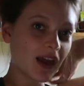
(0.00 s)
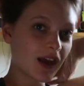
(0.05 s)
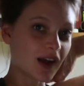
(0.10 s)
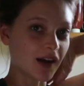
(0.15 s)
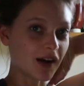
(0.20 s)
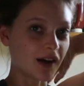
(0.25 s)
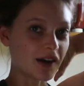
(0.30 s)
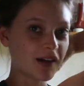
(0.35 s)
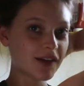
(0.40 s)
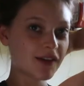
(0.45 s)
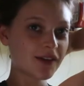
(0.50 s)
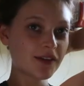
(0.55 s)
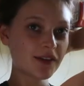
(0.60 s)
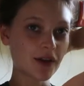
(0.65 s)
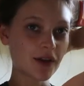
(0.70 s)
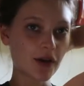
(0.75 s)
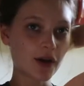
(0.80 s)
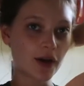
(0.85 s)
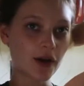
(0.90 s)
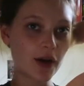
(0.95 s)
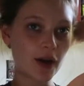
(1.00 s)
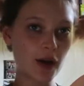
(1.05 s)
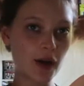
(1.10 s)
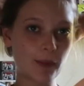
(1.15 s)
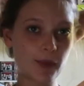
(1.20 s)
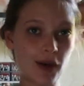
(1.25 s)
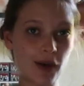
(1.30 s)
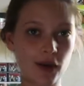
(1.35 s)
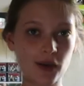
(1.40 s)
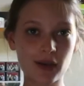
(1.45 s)
guys, so
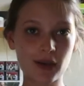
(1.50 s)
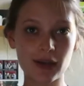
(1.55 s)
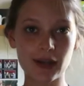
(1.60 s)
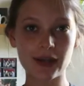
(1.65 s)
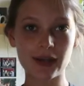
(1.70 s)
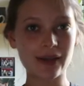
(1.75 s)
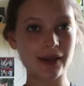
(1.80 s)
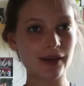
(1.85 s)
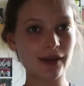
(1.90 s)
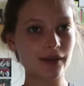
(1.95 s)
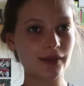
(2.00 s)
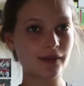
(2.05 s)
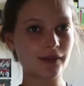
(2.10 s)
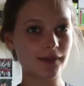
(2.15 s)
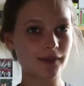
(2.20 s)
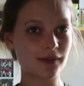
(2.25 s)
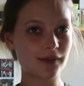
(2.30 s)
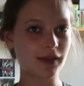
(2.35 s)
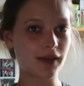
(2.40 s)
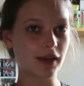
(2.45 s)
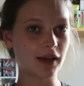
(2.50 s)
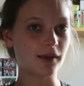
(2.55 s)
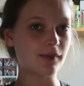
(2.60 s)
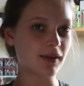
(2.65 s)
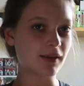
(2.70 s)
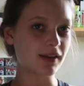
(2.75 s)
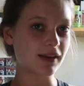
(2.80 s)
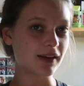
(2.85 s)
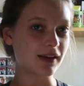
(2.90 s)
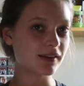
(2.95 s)
apparently sitting at
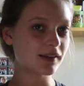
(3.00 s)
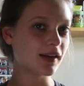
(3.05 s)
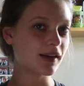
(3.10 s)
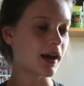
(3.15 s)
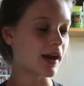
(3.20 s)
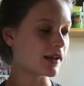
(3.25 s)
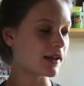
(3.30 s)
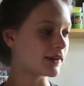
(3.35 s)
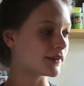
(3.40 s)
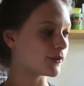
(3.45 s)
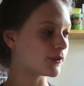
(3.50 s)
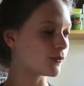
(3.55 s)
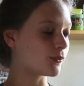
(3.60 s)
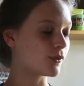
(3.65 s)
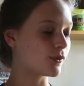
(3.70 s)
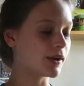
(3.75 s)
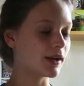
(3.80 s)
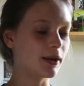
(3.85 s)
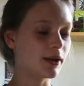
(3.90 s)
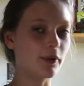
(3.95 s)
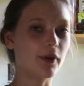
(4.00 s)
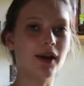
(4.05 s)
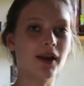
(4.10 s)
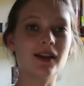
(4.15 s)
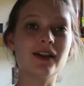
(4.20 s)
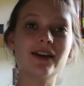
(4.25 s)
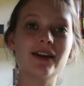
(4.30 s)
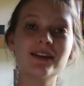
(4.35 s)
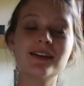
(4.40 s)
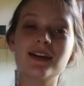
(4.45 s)
my desk has really
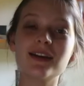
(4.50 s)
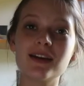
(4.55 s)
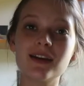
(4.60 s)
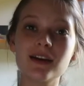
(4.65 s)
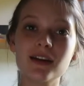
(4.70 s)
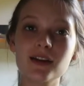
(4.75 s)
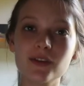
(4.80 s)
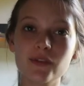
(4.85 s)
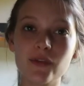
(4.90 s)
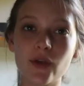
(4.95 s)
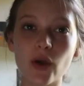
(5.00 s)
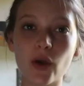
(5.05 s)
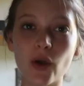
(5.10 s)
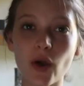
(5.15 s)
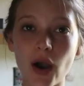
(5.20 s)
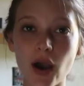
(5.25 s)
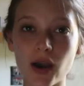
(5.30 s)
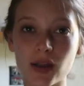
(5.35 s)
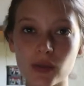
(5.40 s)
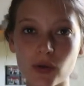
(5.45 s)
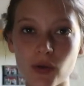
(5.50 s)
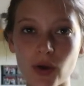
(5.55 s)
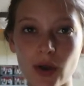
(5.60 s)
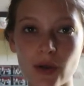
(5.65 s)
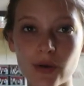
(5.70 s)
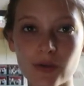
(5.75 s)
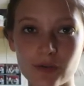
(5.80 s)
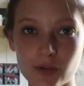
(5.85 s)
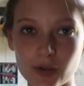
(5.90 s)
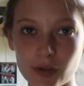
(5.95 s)
great lighting, so I thought I
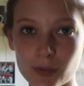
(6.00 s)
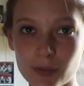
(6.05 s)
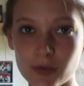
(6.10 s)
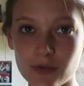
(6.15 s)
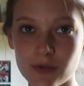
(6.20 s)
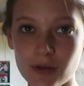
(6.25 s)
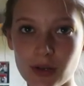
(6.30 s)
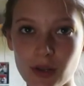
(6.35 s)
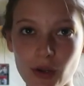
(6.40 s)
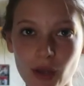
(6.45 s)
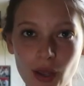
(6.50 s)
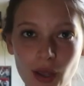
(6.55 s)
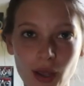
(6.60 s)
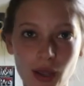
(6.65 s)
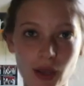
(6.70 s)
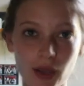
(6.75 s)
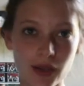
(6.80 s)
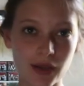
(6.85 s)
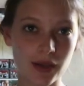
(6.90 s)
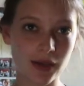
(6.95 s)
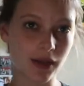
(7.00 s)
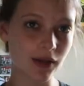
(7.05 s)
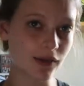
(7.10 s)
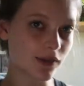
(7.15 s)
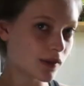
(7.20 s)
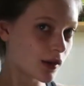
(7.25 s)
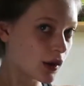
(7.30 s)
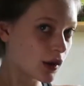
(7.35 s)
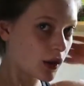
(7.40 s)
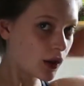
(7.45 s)
would film a video here. Yes,
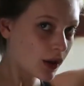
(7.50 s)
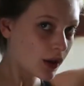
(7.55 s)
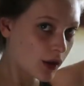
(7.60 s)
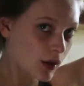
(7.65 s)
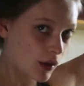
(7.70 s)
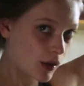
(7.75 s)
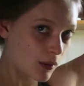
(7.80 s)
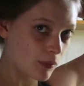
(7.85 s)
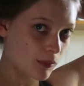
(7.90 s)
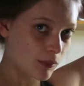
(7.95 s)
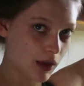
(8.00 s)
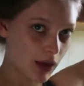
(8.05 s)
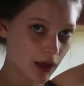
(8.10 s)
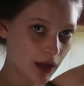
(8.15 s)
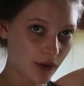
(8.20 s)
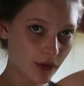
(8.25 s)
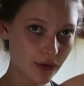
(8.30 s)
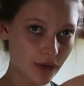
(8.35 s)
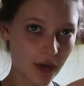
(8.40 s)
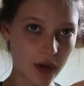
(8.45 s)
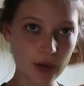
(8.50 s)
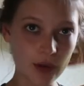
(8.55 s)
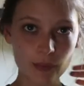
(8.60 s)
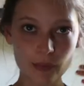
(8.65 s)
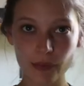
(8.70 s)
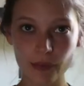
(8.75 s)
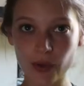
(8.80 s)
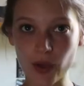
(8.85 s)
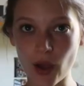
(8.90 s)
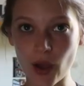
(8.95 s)
my hair is up
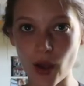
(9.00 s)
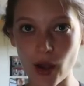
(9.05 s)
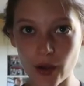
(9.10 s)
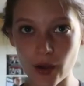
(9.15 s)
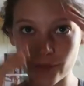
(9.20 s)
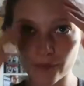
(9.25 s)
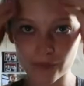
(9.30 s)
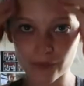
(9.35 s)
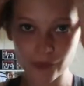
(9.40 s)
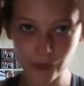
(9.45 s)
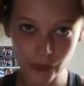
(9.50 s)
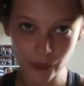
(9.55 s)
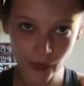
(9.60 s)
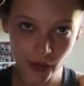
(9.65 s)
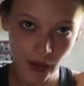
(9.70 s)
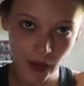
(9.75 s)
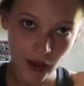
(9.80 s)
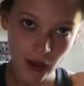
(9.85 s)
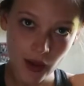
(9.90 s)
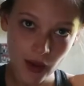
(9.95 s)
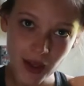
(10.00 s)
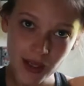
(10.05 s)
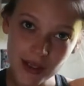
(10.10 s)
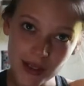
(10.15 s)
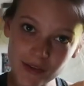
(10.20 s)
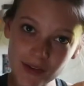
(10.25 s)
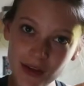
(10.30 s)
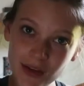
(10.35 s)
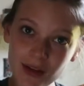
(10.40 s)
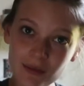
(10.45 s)

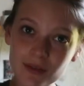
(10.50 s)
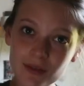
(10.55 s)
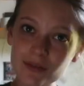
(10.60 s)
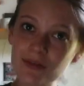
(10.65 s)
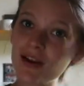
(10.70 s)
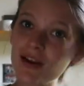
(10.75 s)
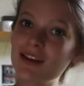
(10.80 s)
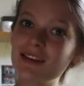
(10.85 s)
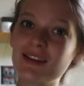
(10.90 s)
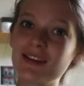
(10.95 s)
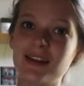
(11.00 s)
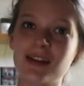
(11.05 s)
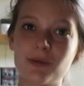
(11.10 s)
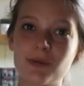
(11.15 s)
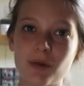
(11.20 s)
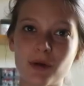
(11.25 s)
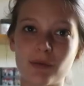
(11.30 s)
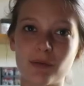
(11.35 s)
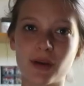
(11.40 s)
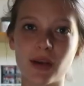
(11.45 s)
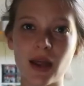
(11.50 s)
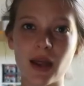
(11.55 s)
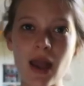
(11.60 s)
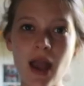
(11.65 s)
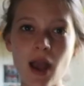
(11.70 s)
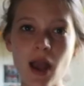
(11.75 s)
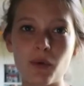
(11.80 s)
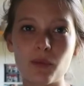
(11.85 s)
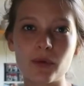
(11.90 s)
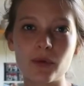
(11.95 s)
because I'm revising at the moment.
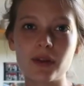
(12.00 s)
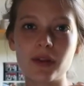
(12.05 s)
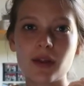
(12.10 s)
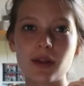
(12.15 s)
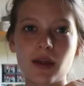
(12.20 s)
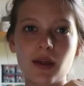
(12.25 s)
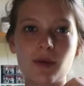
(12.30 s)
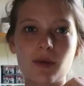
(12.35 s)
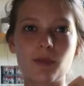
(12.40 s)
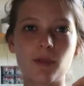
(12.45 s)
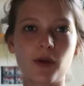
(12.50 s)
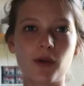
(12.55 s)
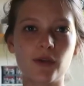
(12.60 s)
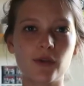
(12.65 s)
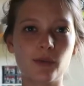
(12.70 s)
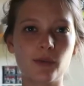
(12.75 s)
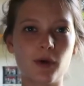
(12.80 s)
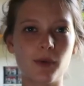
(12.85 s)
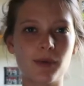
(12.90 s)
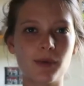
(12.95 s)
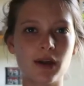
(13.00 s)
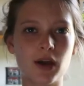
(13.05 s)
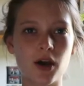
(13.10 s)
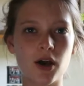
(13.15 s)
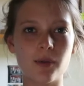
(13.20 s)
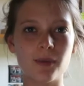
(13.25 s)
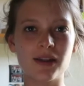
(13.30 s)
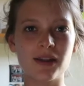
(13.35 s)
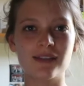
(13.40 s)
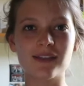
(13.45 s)
One of the most popular
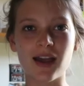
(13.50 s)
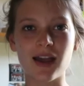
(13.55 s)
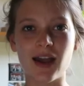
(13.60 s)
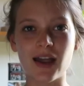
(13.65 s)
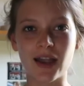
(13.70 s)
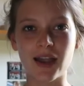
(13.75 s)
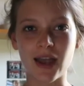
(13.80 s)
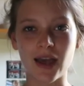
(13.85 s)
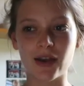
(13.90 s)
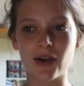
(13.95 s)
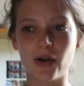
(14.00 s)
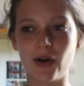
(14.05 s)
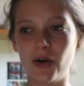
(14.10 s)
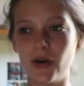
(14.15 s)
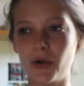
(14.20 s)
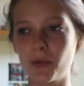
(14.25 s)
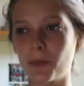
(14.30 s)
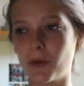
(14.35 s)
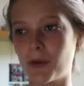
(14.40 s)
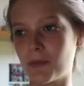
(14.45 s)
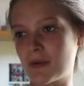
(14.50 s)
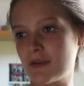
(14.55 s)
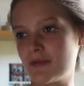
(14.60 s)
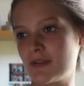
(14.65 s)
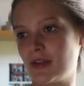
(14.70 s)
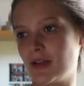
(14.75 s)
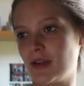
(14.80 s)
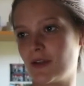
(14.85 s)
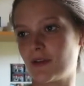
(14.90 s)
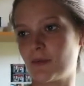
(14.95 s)
comments I get on one of my
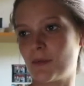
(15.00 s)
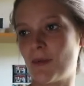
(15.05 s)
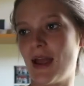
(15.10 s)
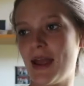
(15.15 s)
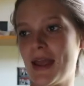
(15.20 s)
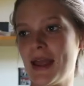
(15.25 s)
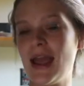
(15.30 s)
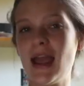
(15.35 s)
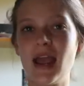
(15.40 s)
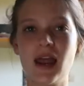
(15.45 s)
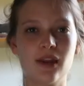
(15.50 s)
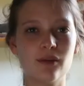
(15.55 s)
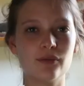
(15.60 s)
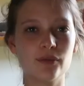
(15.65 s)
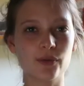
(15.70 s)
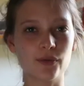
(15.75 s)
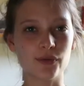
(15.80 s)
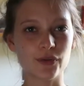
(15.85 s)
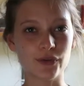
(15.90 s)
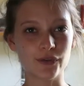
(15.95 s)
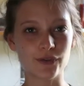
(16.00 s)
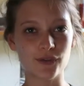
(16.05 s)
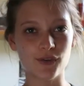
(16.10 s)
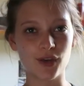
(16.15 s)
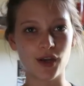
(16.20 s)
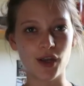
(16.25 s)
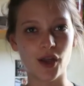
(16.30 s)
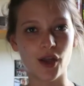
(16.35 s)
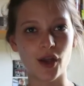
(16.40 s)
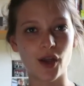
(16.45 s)
videos, my A-level results
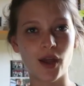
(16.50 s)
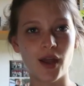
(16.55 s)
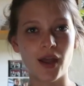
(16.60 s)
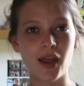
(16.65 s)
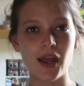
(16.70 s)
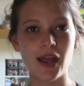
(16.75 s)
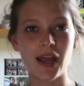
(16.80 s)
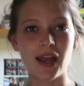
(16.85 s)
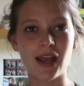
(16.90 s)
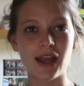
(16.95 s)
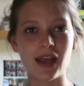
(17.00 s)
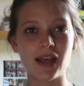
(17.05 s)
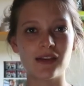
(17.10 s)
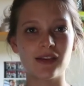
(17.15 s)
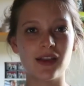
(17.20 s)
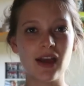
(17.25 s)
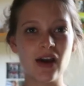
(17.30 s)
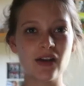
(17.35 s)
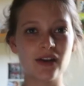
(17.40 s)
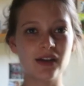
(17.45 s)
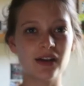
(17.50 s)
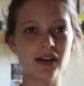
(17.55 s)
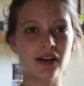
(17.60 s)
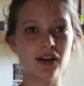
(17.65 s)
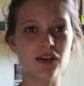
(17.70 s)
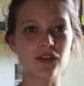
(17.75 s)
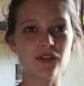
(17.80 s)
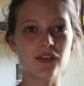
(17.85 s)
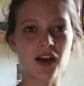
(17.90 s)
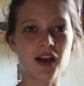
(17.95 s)
video, is how did I
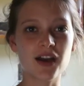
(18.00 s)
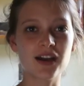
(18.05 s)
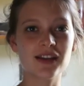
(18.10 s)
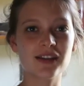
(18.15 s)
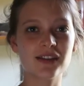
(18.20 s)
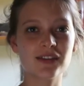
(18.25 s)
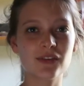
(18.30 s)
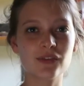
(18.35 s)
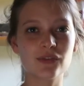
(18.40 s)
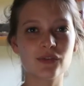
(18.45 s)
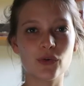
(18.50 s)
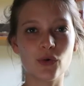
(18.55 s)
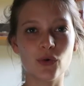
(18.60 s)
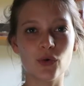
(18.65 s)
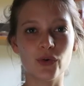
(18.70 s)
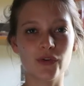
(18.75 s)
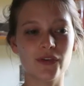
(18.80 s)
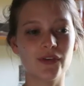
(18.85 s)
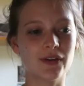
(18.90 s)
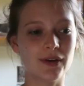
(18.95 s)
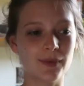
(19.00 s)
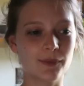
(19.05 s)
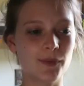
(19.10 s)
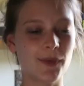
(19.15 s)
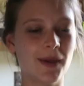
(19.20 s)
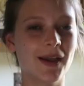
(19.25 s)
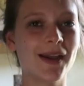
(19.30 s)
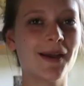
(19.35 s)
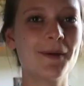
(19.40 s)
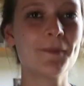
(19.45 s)
revise for, sorry I'm
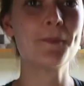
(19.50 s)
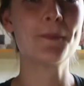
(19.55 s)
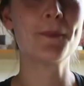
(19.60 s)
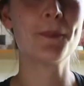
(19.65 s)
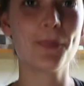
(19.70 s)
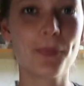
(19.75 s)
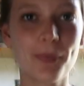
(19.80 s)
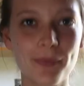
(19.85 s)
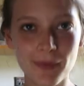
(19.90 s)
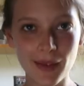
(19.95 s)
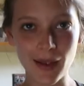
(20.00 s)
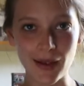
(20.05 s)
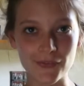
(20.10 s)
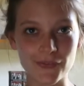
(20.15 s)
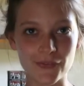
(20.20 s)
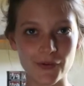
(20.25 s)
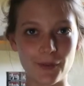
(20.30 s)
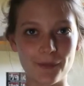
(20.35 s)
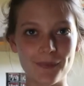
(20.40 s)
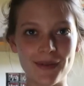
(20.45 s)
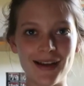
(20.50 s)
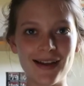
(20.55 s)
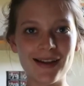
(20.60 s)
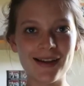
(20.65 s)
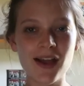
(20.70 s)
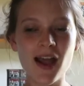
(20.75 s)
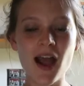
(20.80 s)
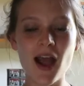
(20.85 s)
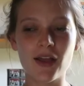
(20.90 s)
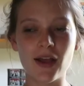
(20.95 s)
swinging, I'll stop that.
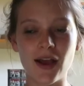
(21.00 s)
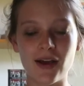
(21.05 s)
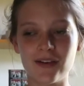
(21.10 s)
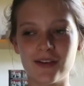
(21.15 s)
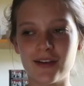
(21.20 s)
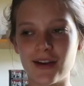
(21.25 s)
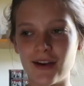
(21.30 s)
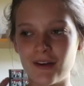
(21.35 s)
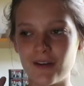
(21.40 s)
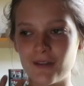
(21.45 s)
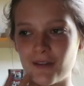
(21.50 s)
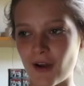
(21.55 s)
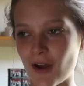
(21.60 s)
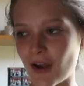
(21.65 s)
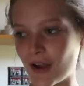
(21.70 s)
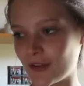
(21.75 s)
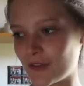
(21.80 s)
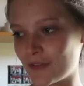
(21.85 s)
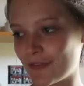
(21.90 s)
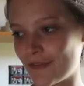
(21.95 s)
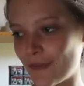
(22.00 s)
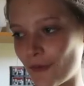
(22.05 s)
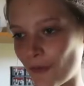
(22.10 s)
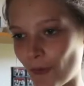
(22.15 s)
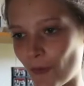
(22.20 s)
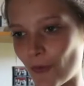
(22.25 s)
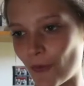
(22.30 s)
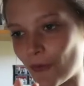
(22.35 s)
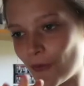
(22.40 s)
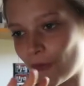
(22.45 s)
How did I revise
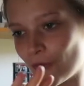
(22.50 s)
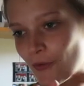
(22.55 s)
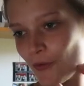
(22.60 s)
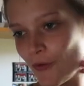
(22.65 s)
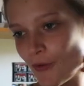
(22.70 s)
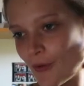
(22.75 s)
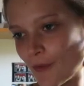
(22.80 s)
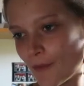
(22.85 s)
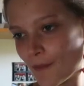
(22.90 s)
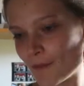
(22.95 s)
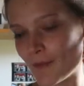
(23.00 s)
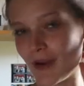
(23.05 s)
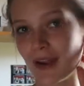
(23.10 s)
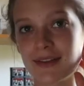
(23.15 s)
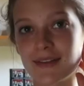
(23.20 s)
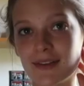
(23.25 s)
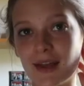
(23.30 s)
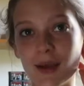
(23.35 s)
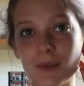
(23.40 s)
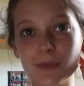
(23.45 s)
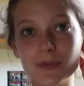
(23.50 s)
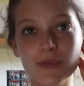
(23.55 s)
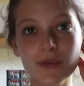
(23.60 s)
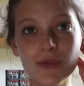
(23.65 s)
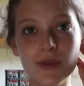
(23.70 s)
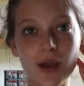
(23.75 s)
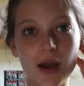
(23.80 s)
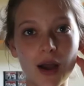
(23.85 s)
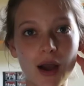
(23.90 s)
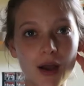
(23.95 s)
for my exams?
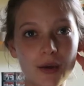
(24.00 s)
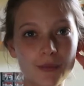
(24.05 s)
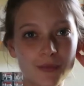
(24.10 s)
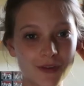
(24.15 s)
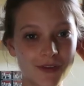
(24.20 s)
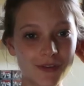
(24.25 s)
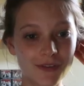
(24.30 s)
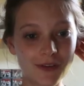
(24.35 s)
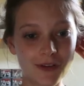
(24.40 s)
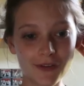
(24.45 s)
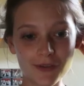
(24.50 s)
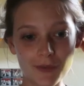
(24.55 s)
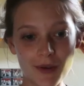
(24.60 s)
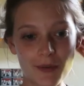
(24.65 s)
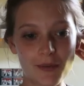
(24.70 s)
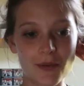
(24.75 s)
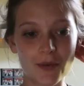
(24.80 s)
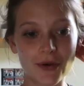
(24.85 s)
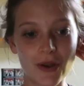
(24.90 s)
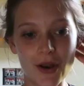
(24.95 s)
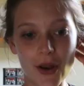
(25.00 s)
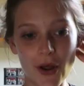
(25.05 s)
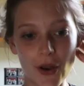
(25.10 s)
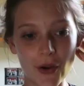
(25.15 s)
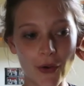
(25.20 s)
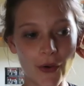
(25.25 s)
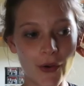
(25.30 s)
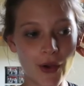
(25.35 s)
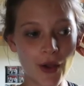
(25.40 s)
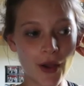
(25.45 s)
Because lots of people want to
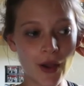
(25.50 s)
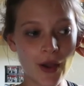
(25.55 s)
know,